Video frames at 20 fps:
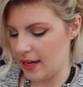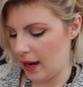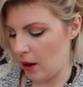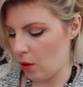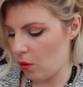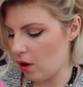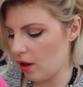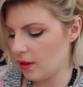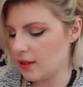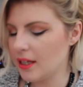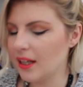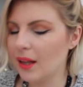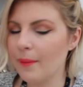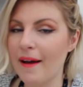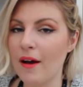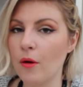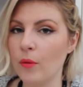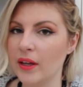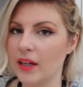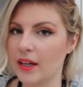Now, until
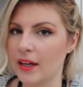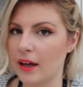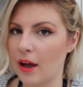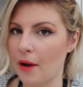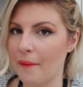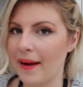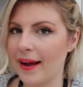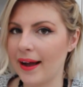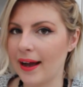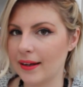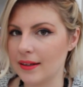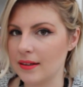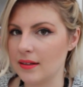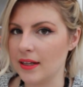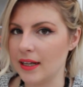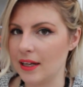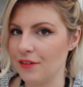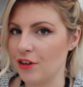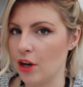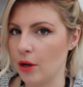about a week ago, I
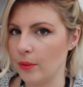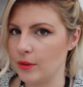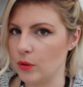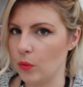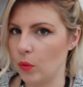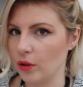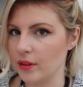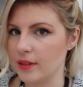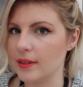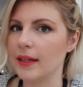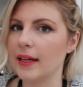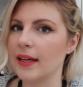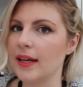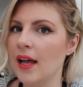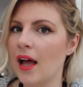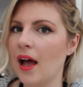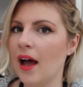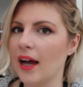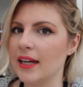hadn't even owned a onesie.